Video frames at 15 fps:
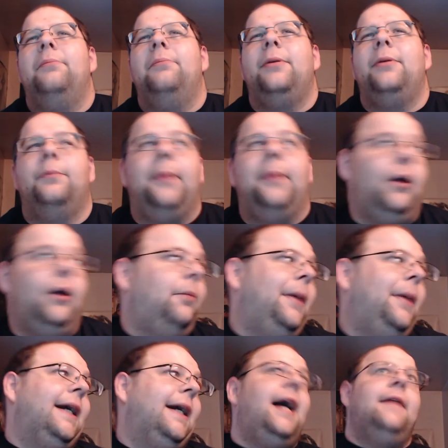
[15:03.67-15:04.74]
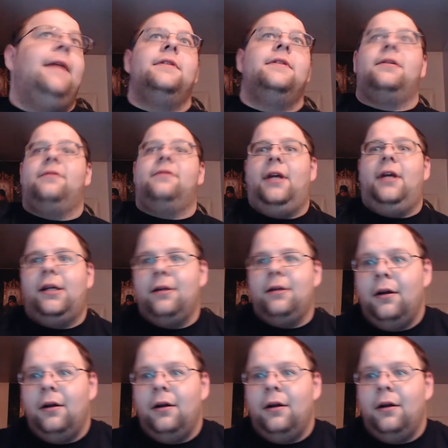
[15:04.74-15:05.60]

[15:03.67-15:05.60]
people would be like, oh my god, this is like,